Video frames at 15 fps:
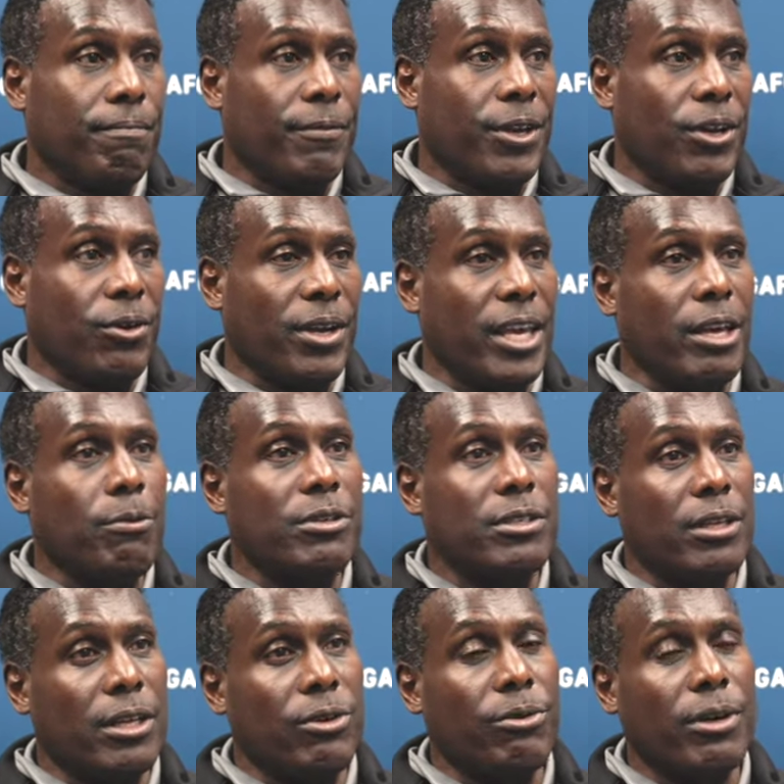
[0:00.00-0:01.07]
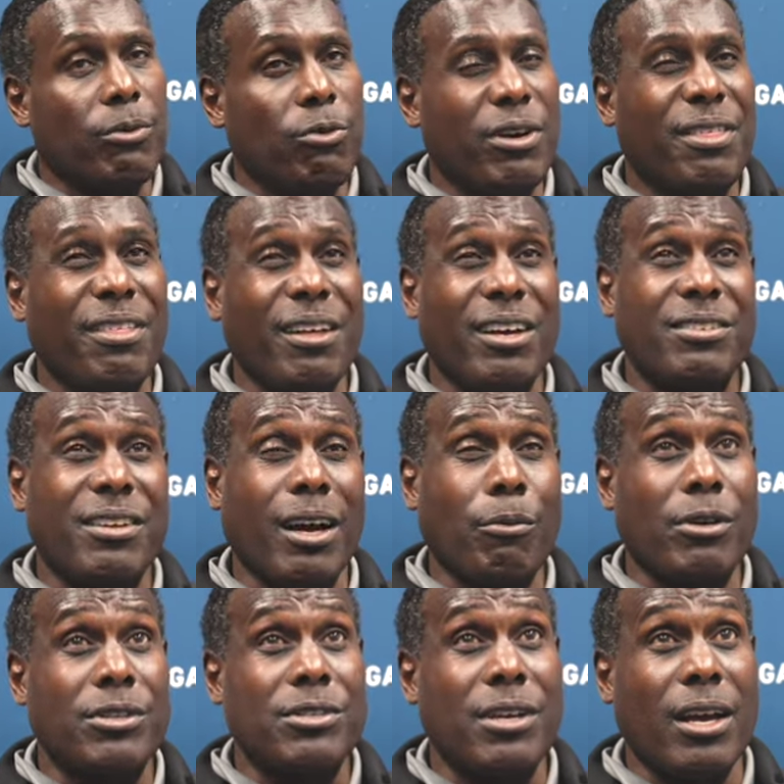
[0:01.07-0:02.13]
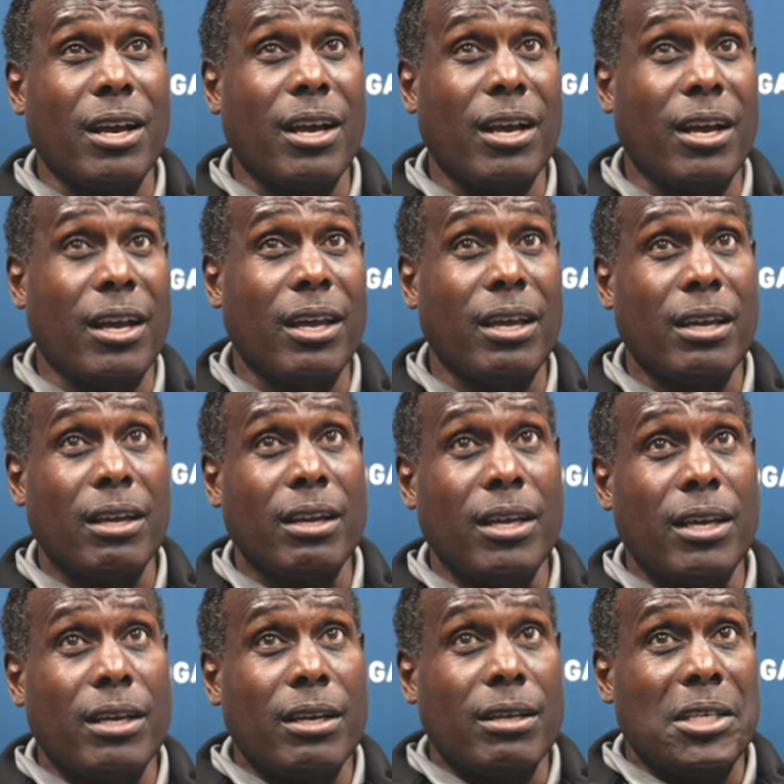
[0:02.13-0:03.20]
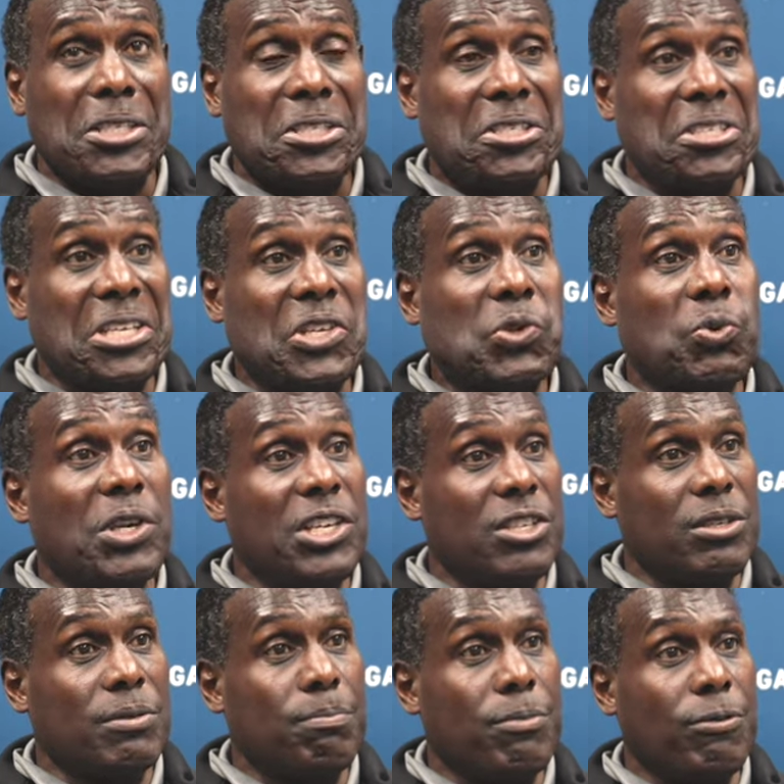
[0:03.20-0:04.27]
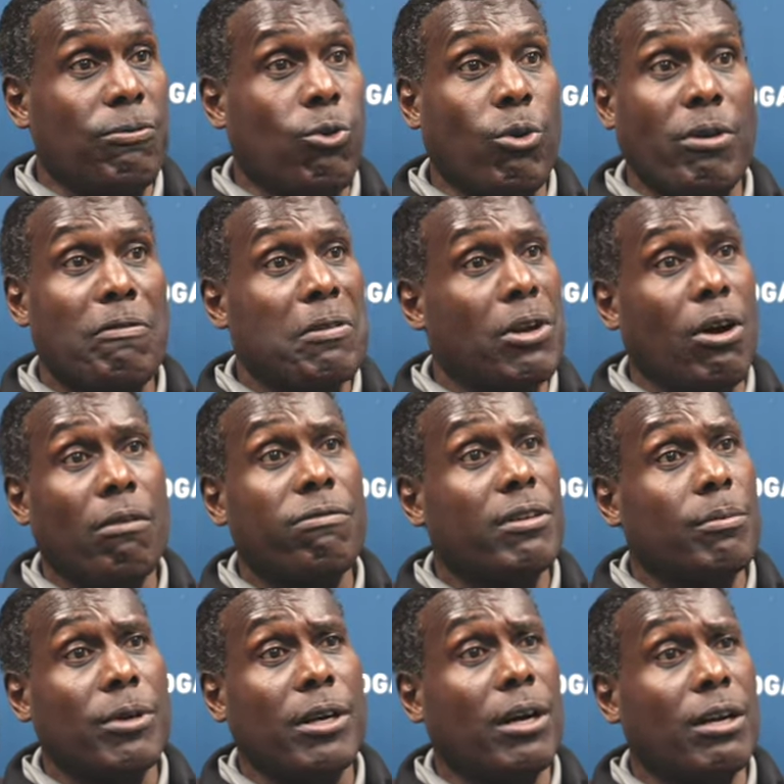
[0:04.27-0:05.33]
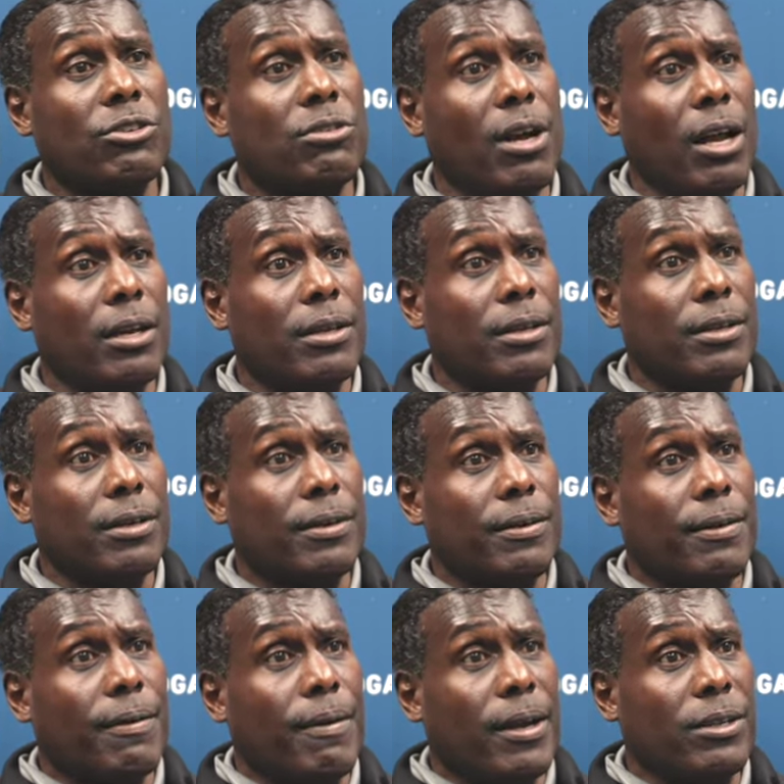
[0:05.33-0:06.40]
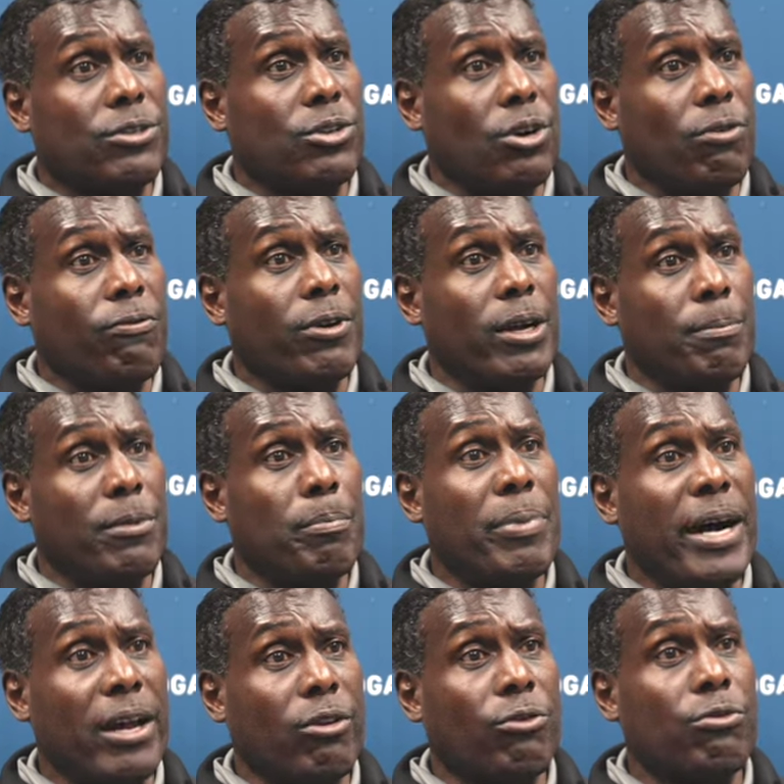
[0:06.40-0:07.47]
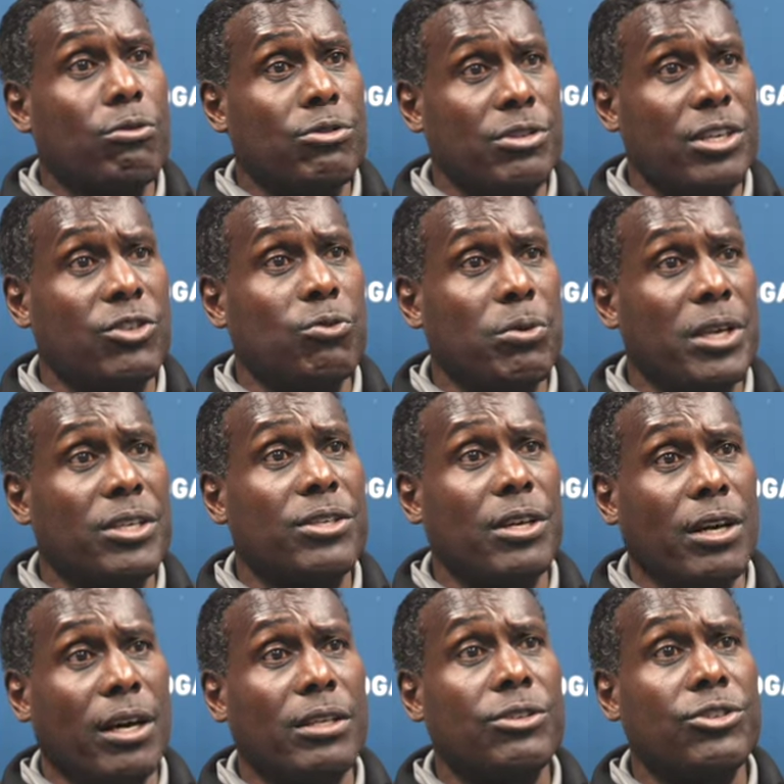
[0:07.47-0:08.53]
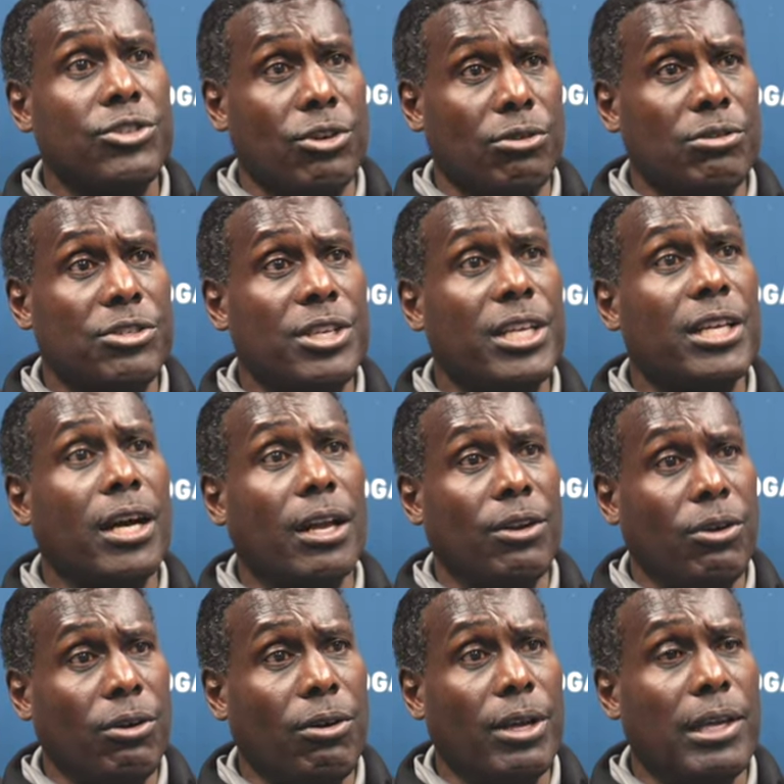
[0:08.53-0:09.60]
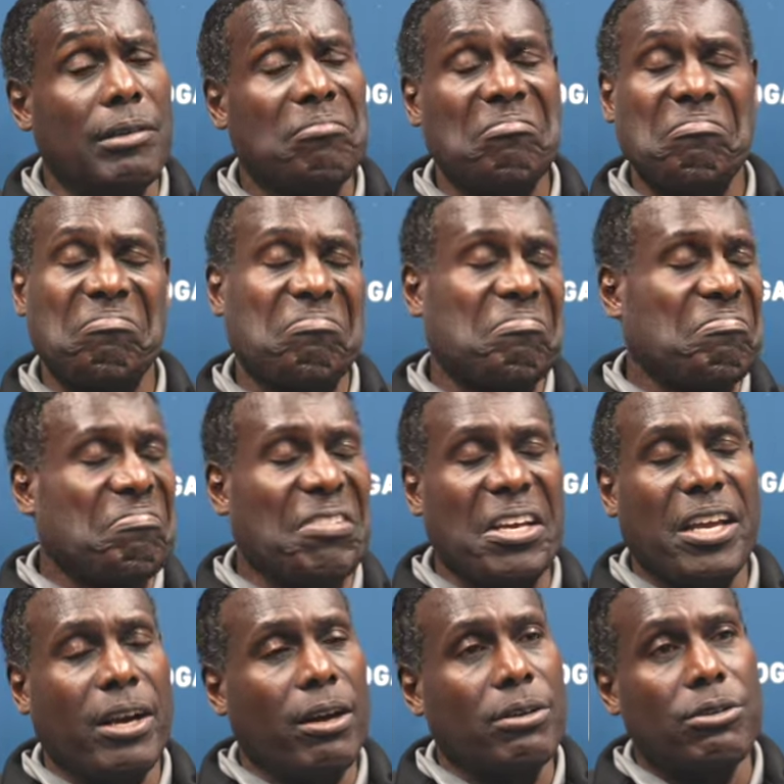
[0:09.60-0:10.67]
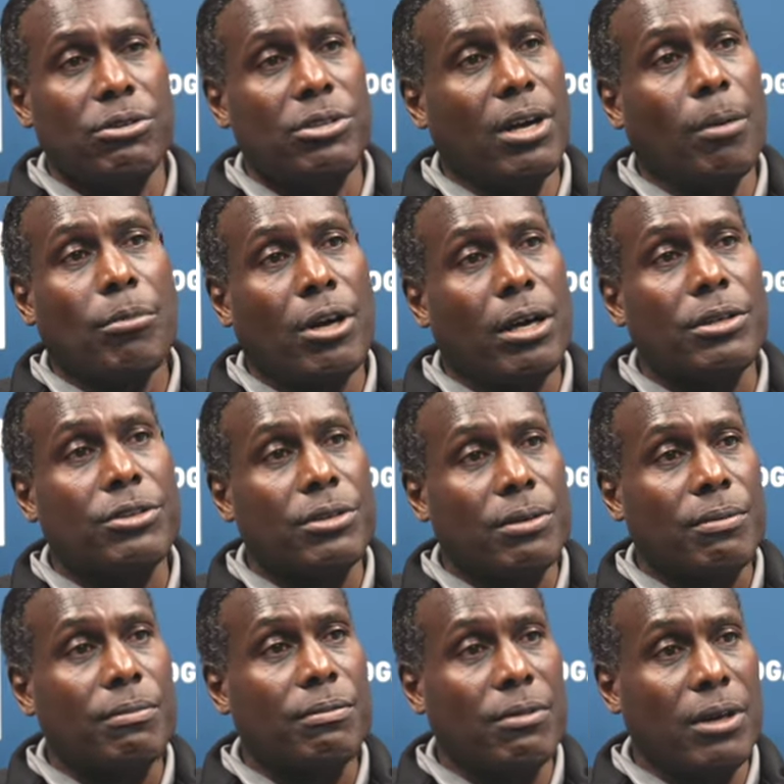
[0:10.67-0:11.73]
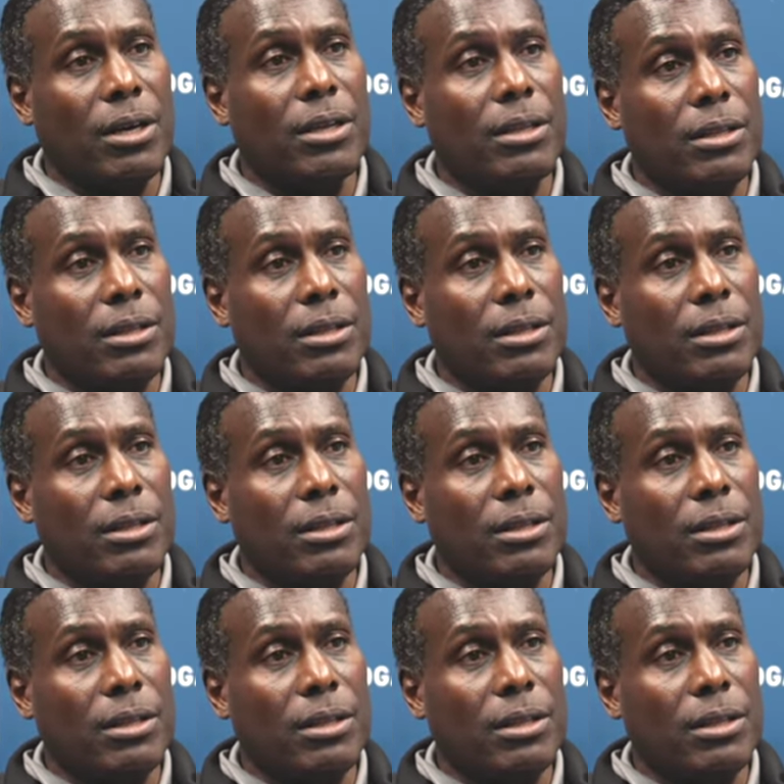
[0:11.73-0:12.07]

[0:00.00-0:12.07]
You know, he was literally with us, I would say, 6 weeks before we even offered him a contract. And so for him to battle through 6 weeks uncertainty, not knowing, the character's top-notch, right?